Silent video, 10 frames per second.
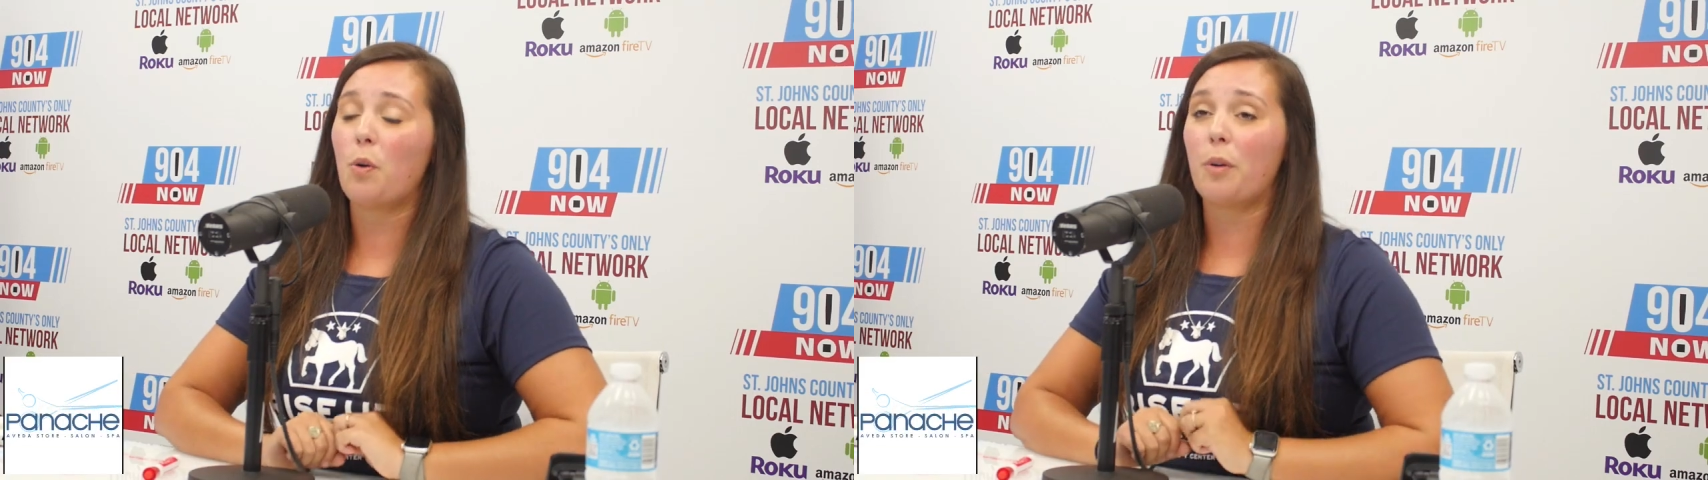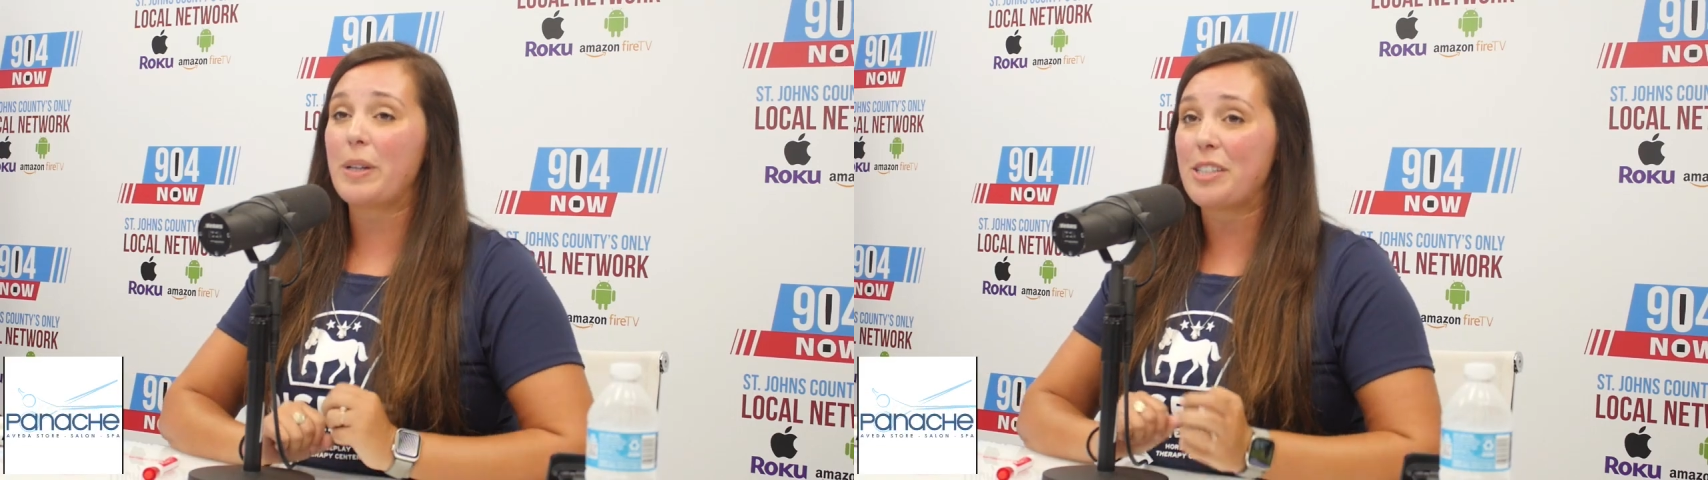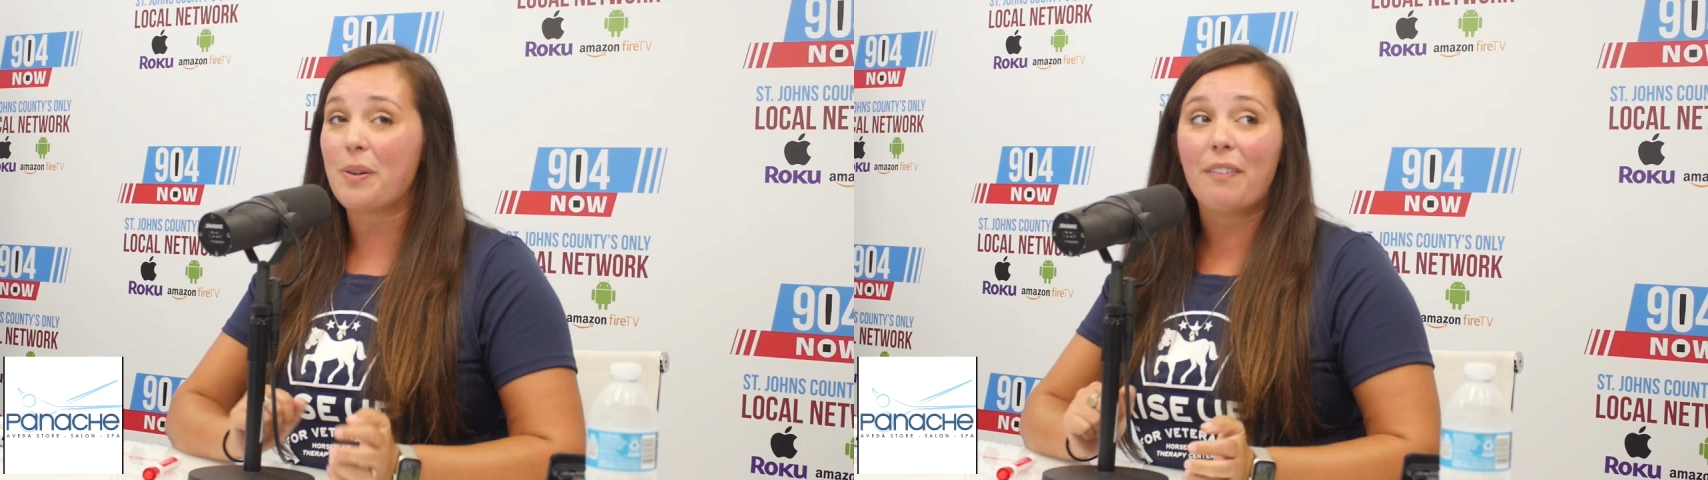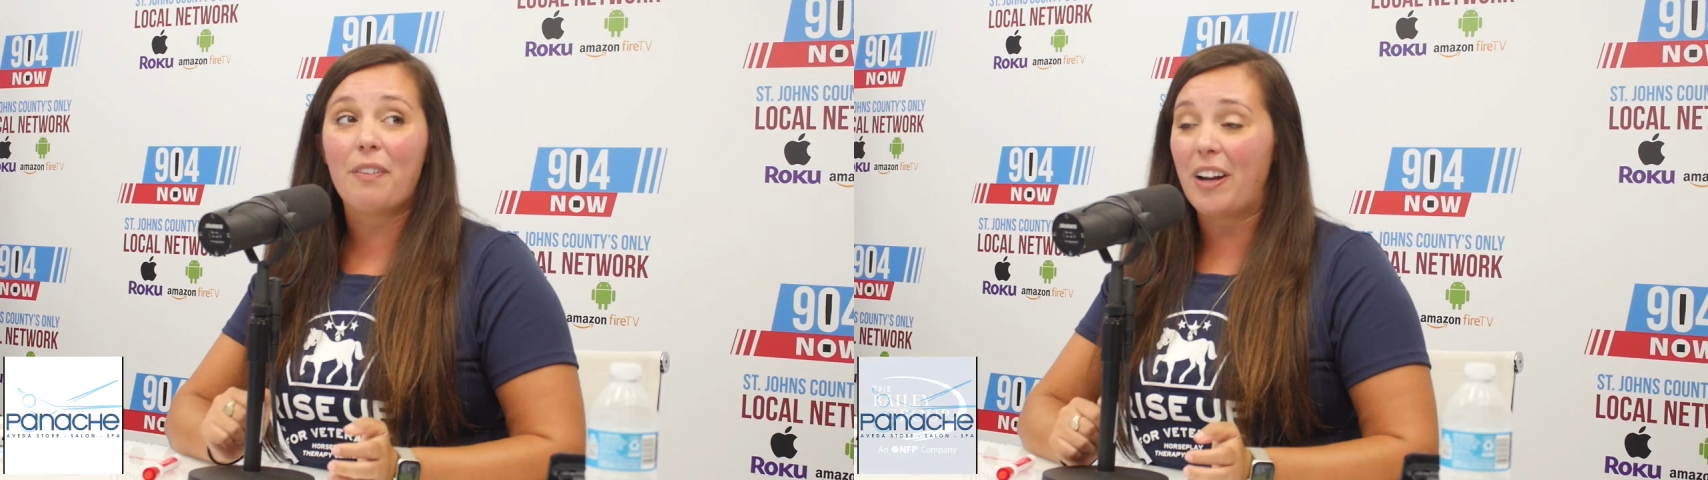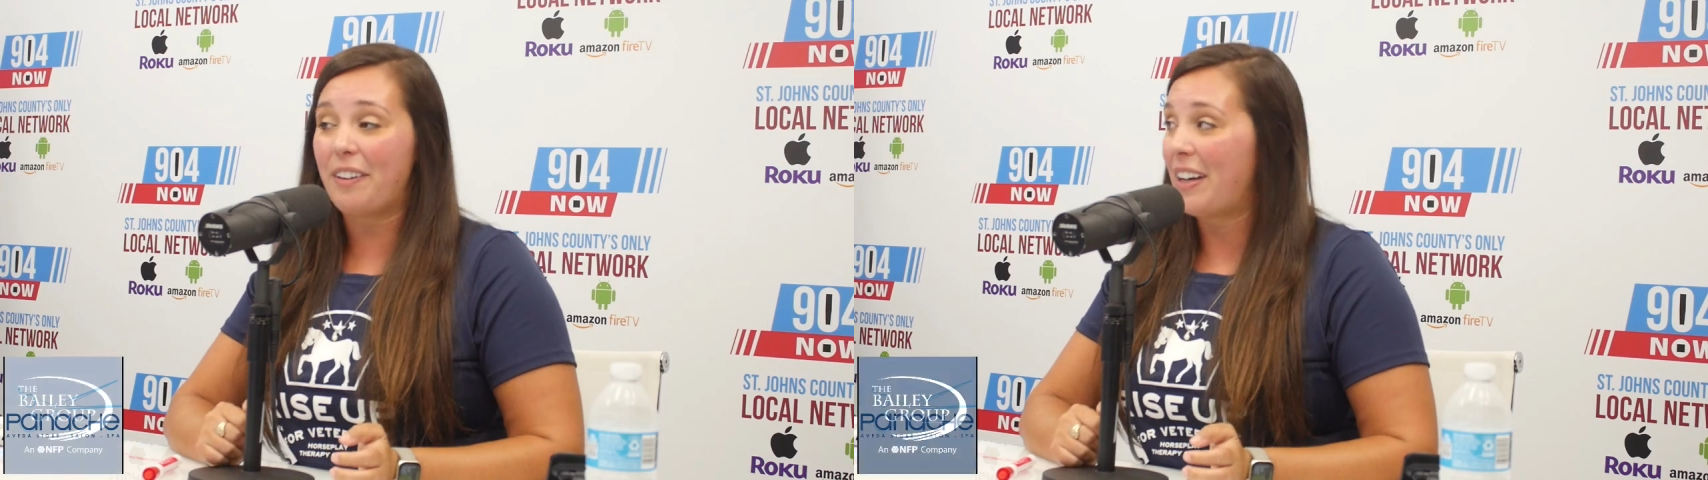or we do have a
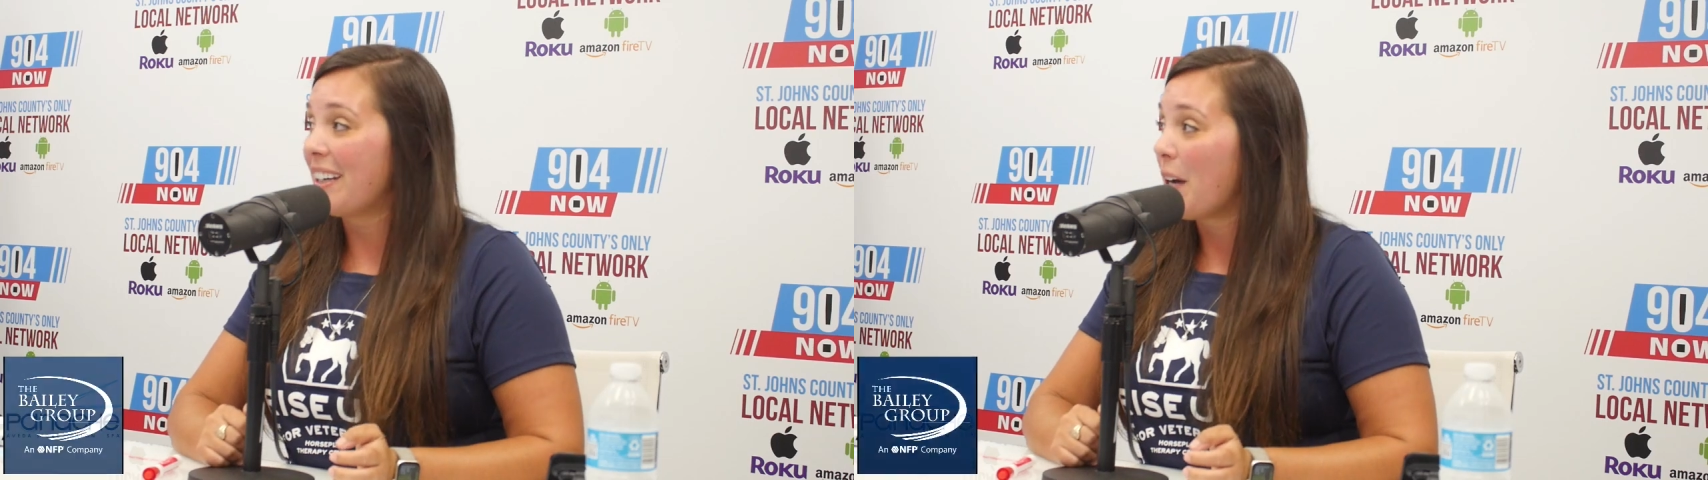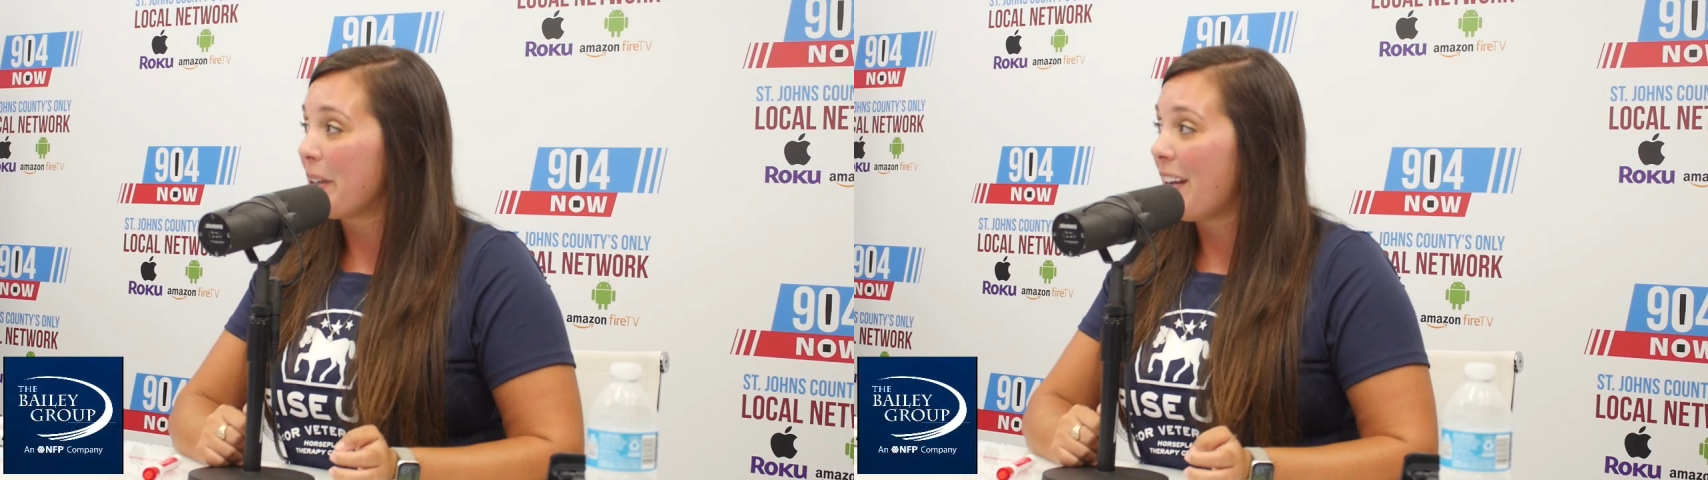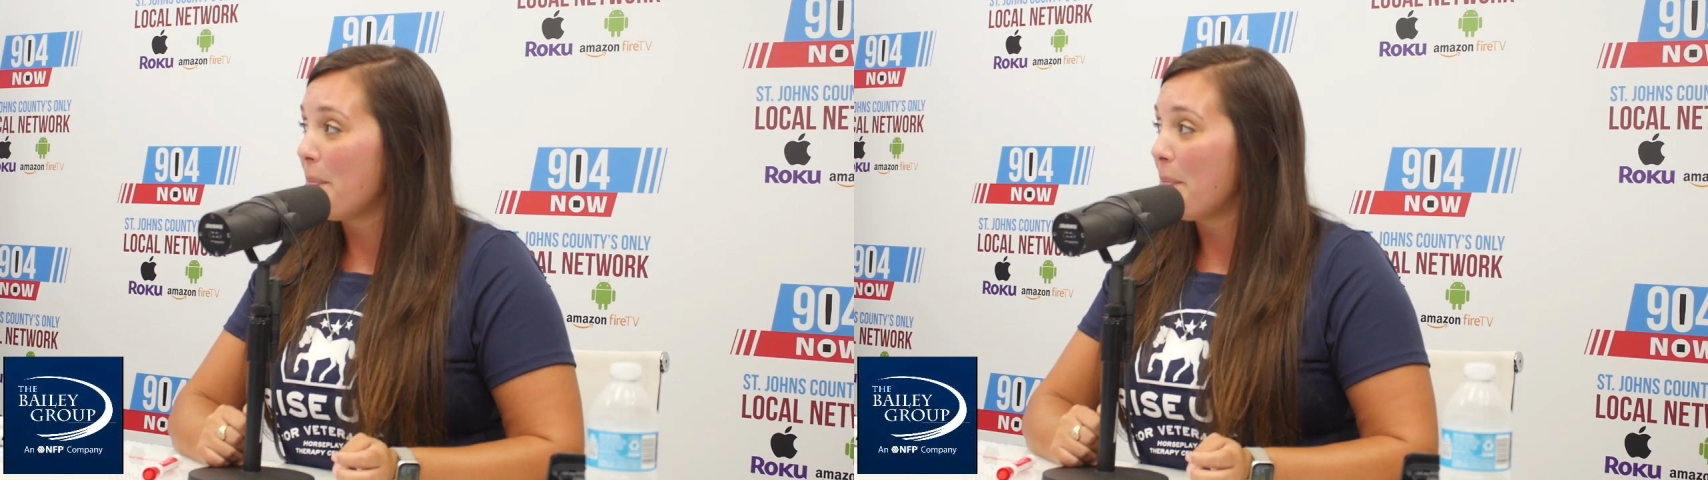fun event coming up.